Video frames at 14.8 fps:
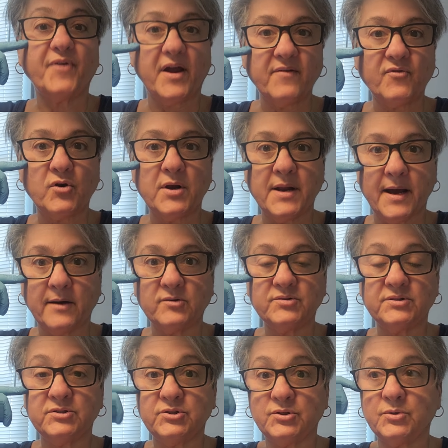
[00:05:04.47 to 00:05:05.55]
favorite nails
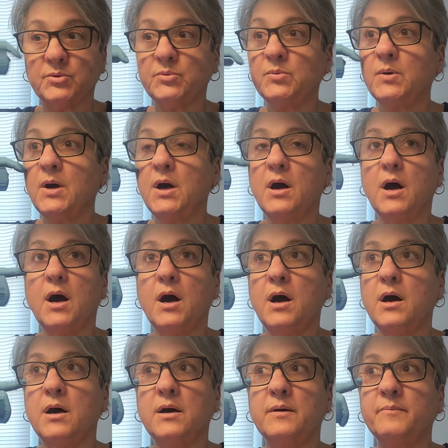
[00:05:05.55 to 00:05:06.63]
to do.
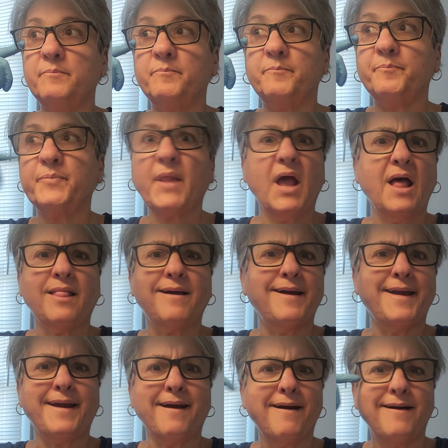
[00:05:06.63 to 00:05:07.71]

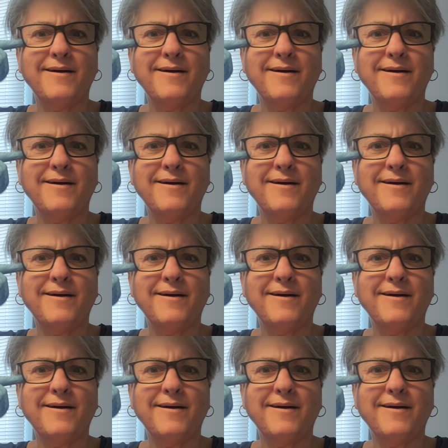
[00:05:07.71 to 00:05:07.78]
Like,